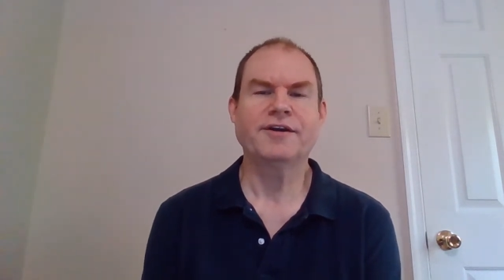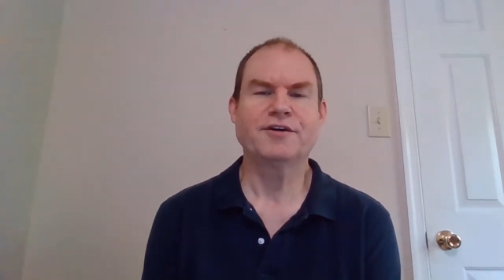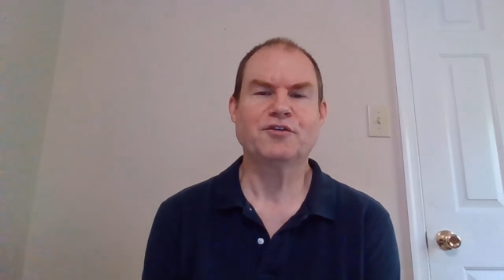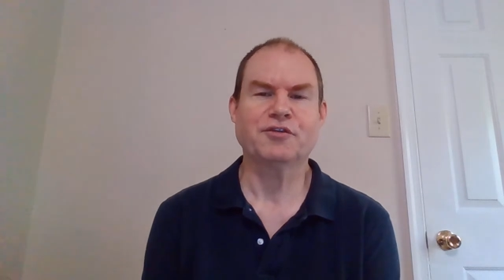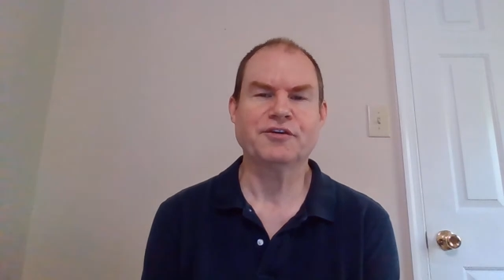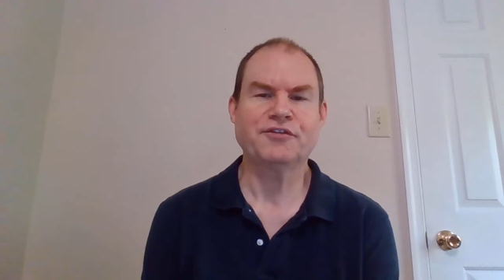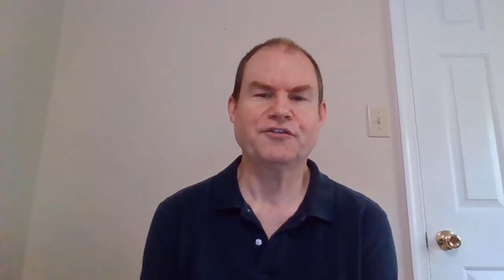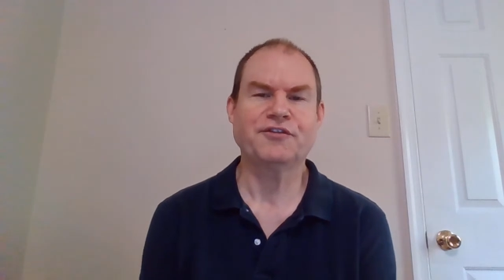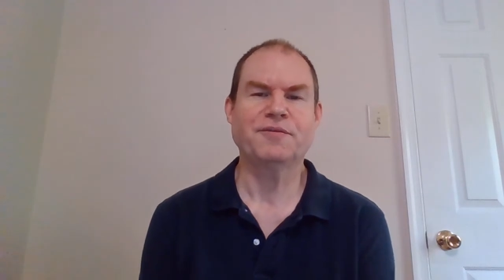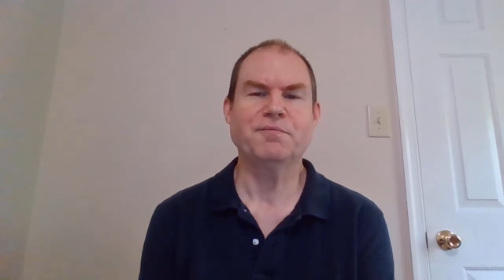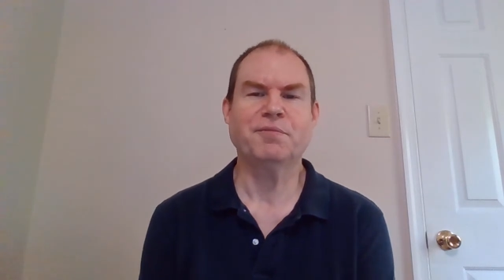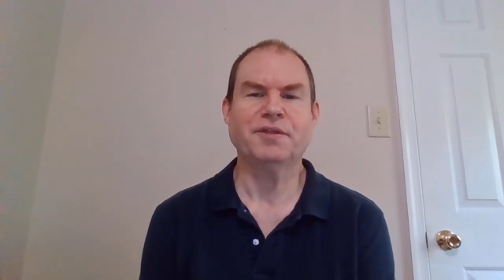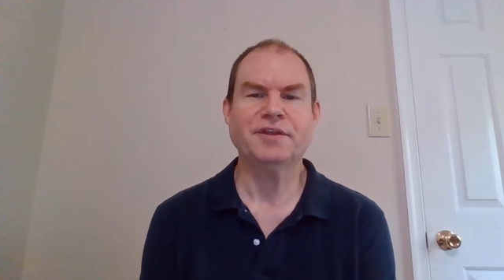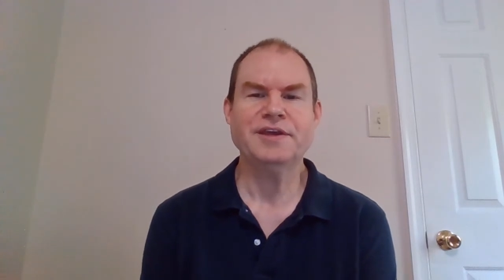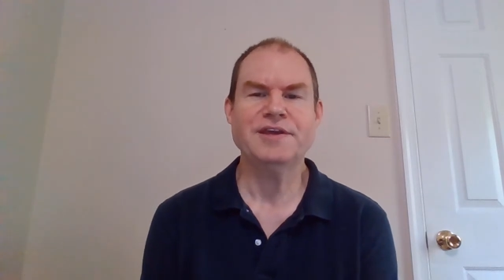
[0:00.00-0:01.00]
Christian
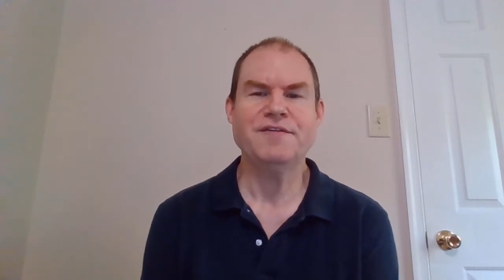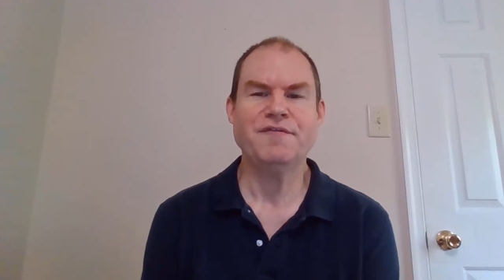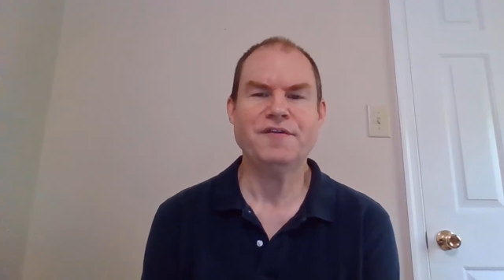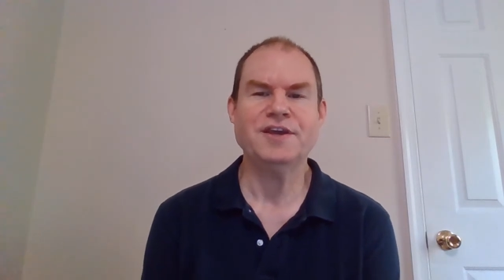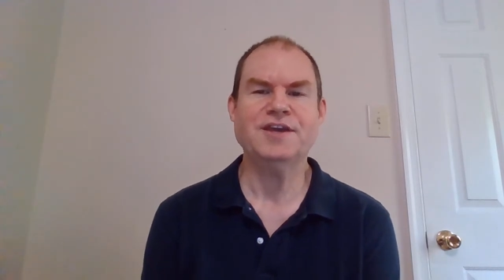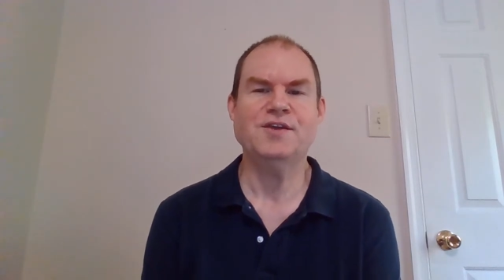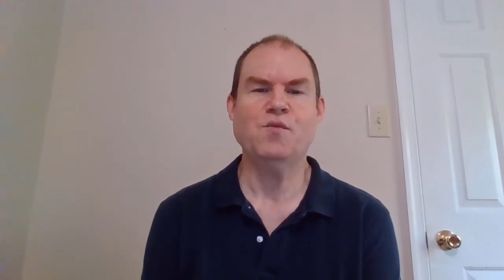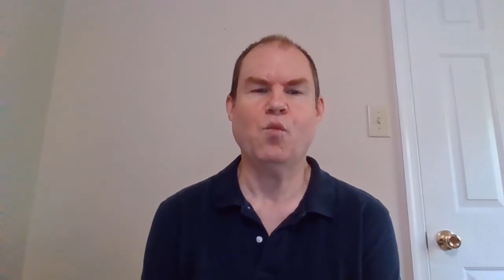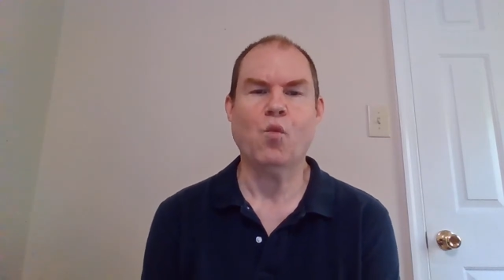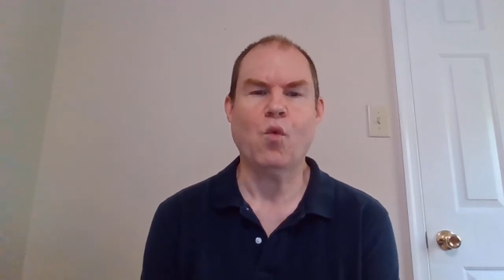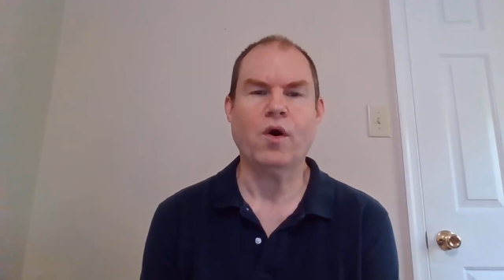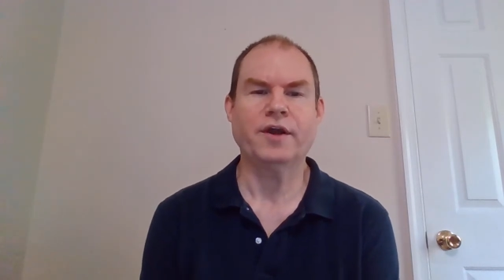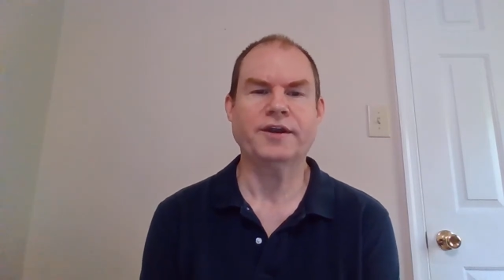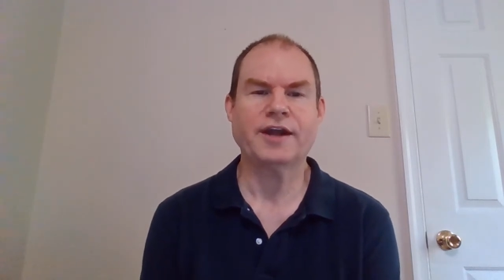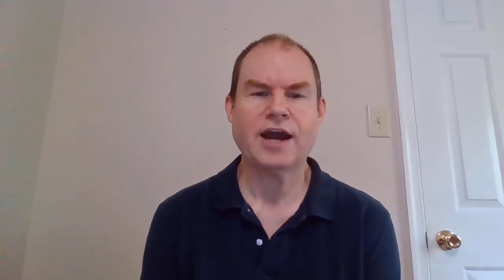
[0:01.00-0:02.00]
belief in
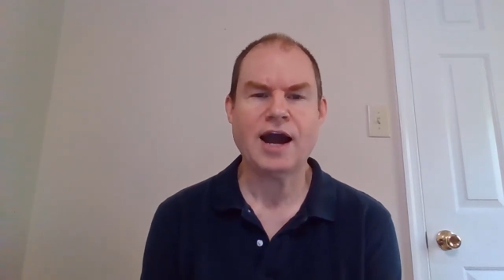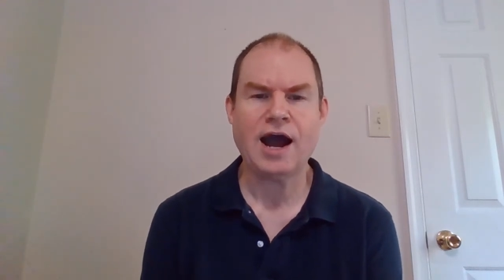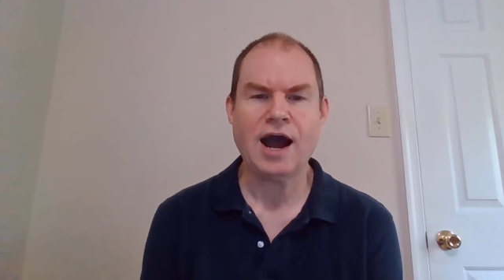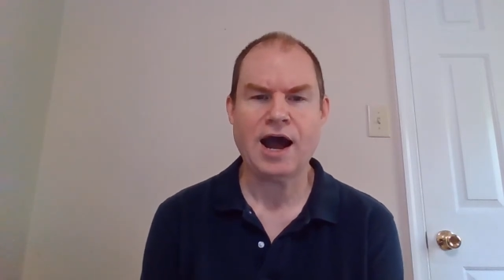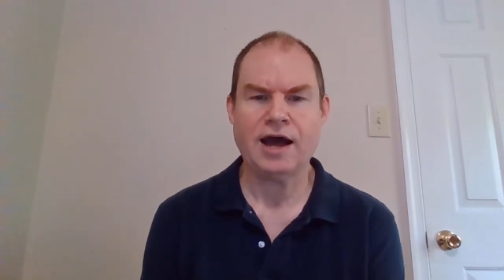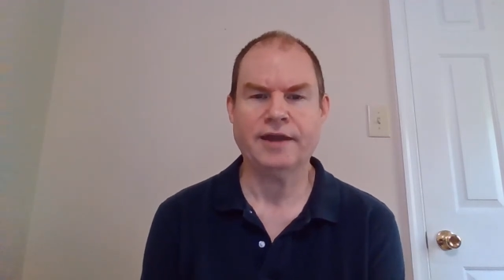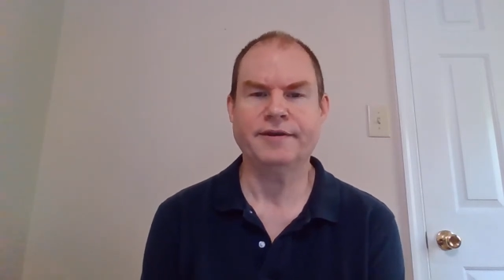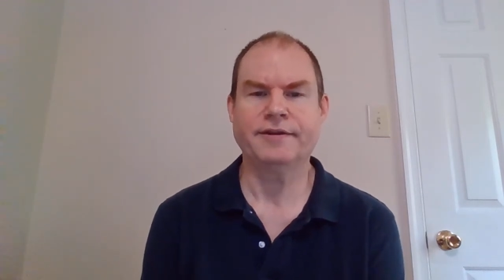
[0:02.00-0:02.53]
one God.